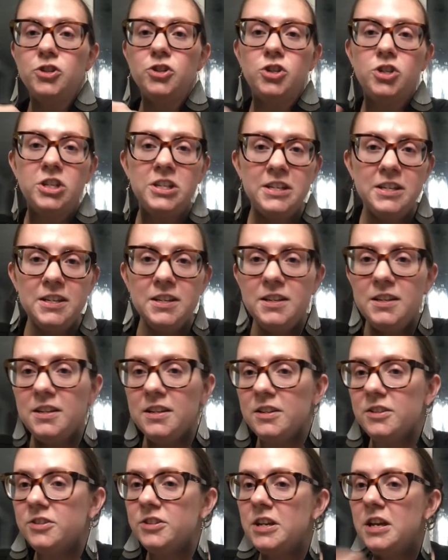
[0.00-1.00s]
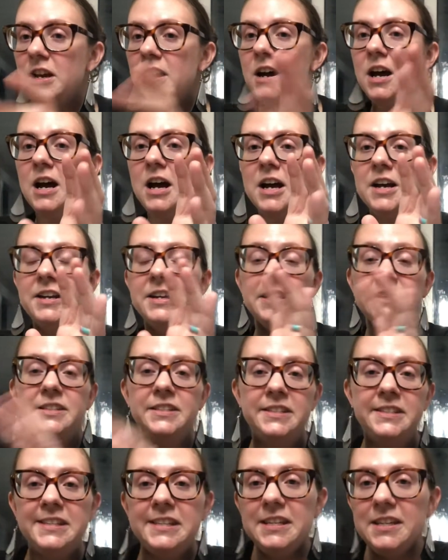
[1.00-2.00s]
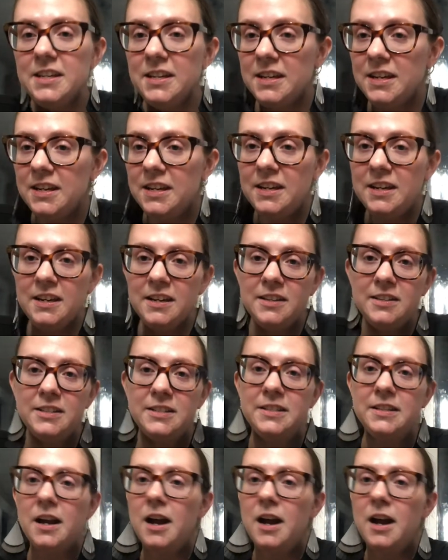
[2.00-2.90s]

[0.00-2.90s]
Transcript: cheese, seeds,